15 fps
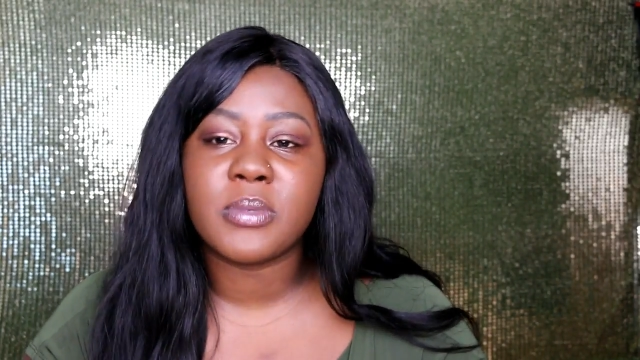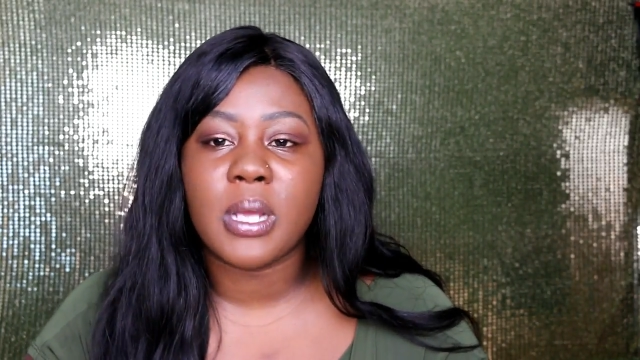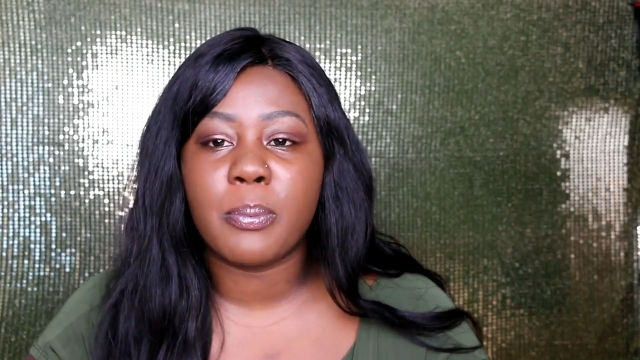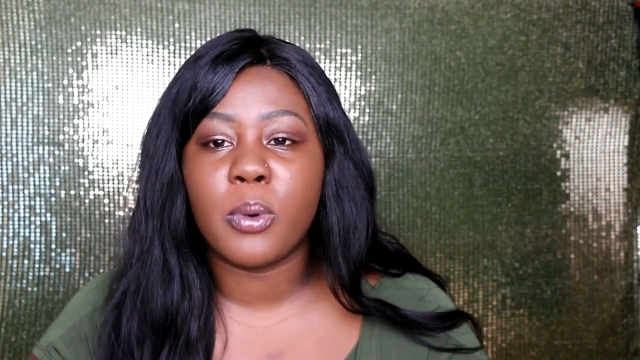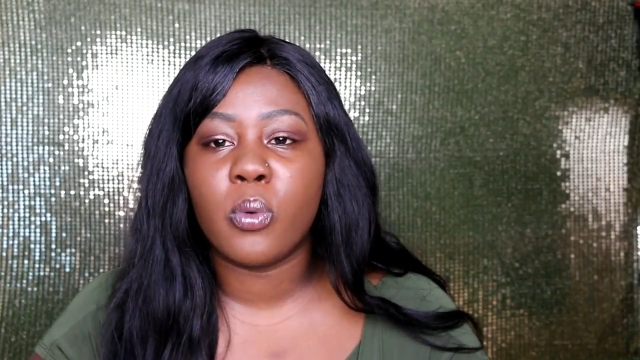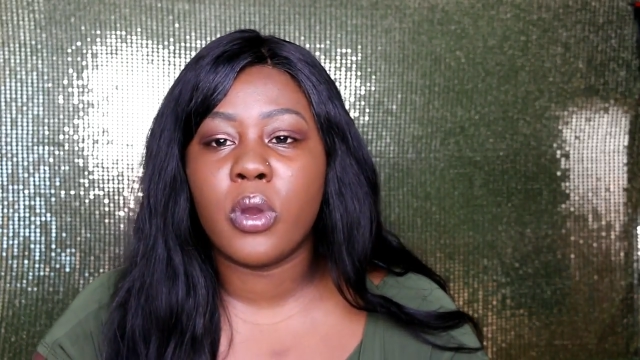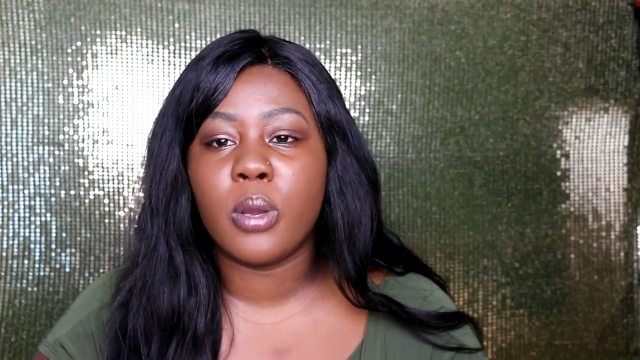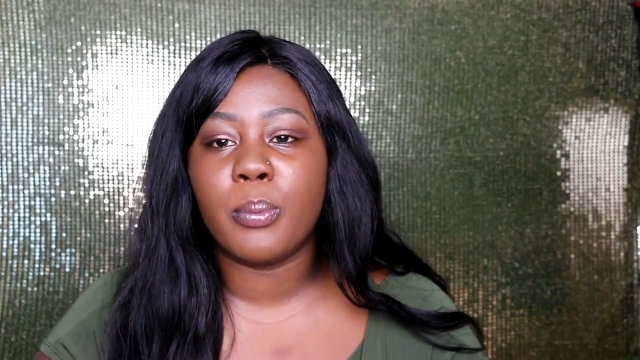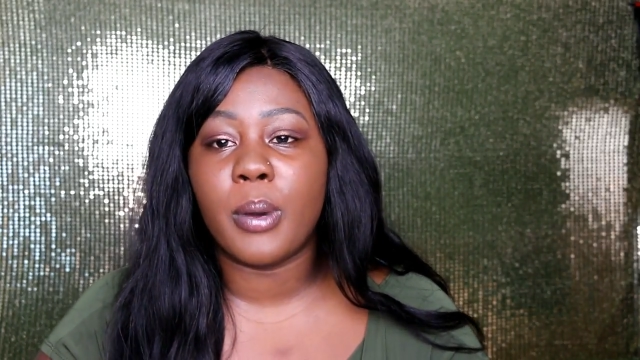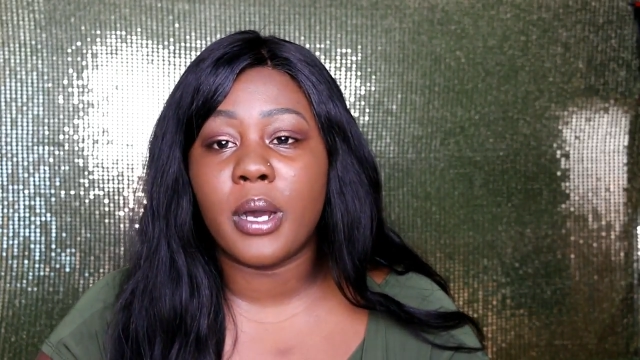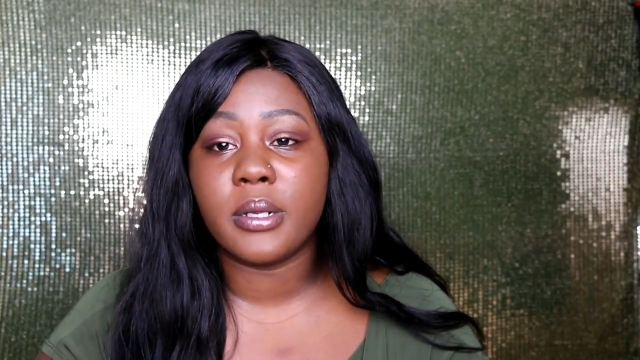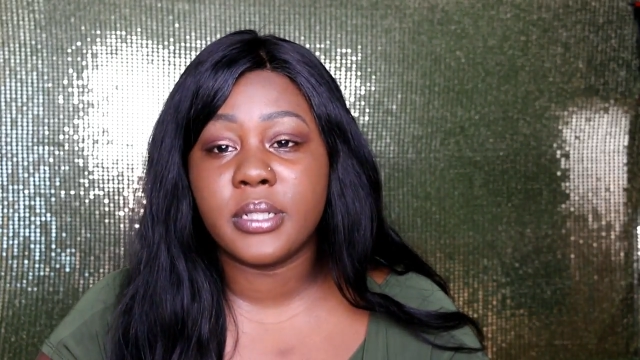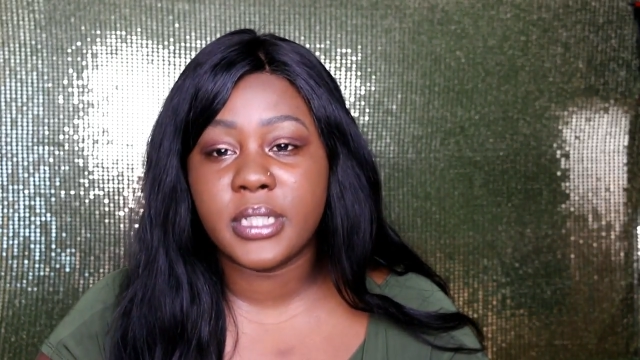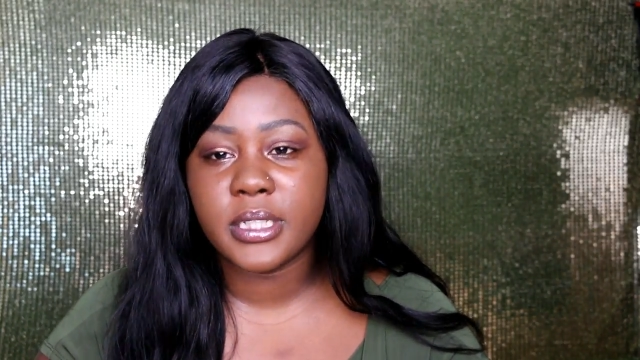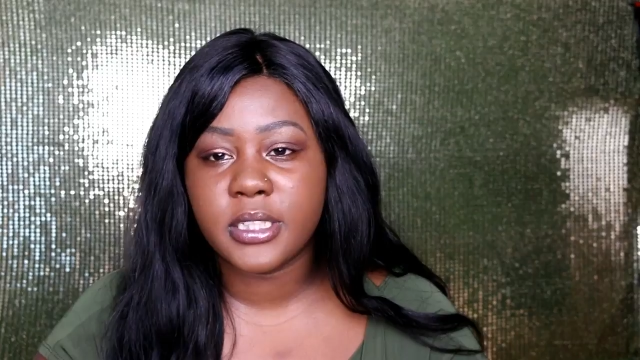type of way
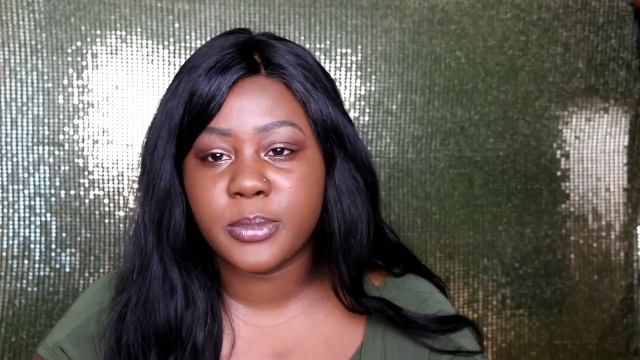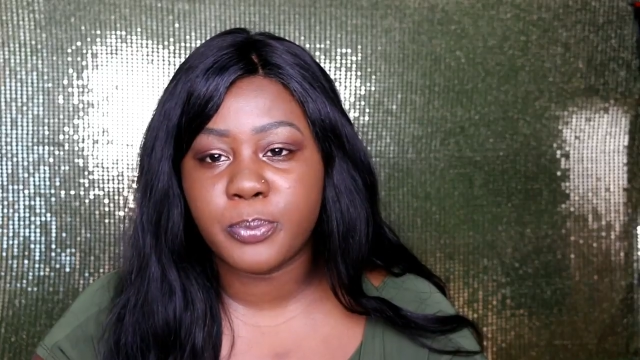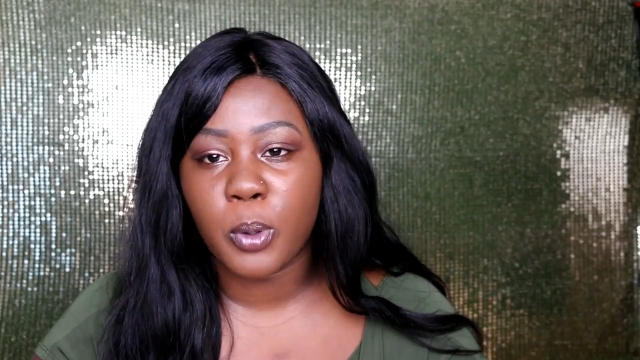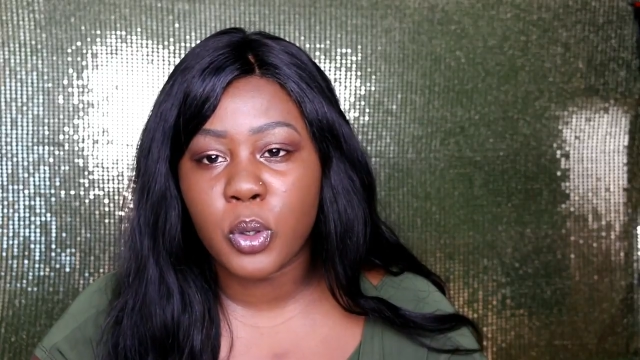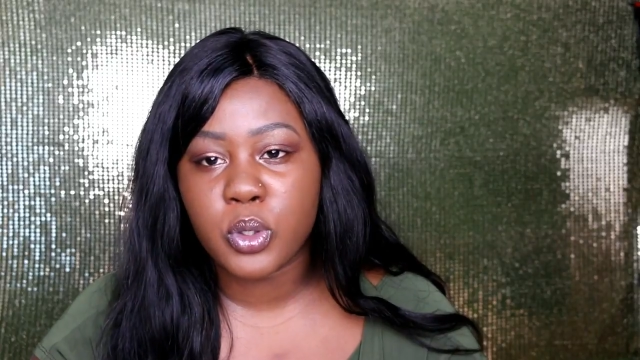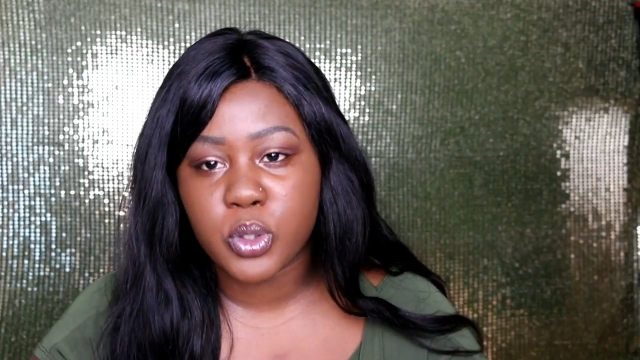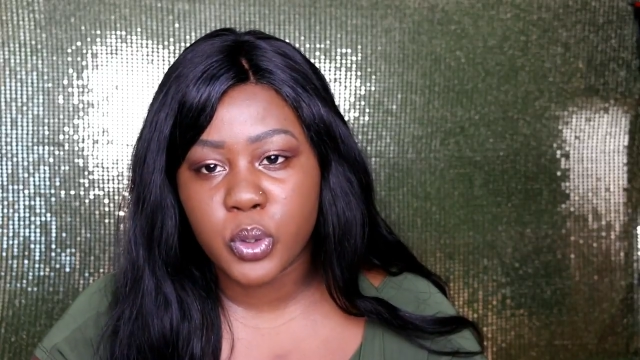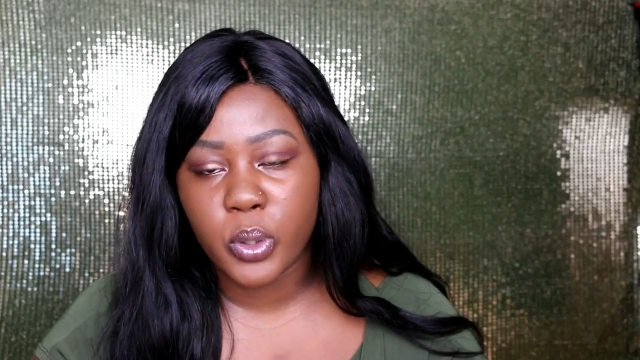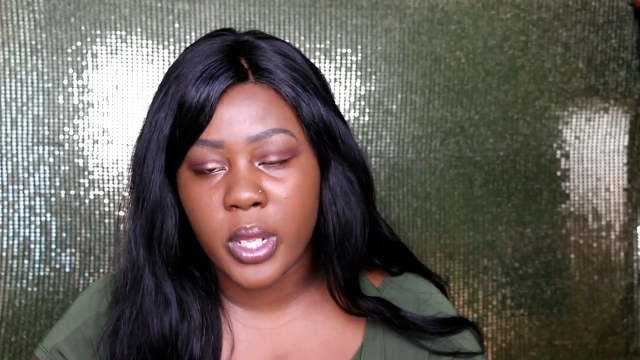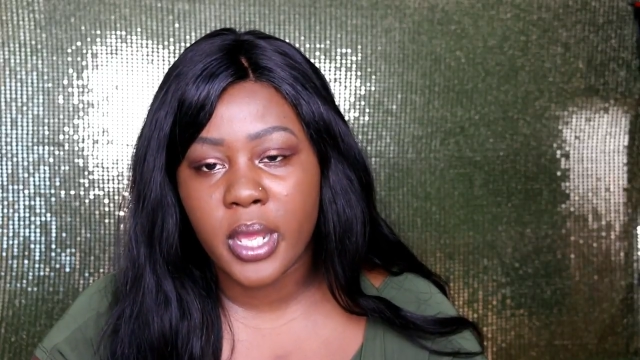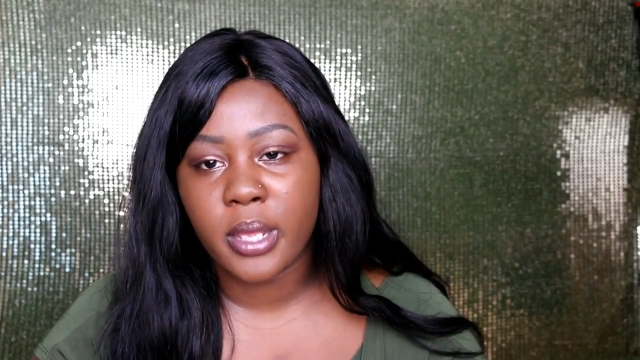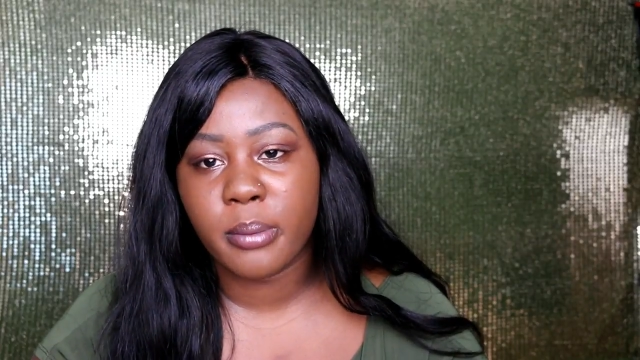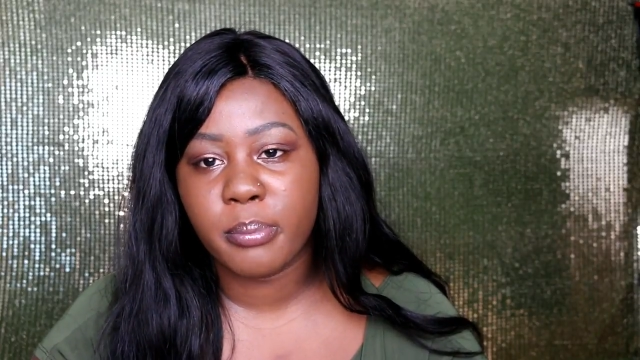about this post, okay?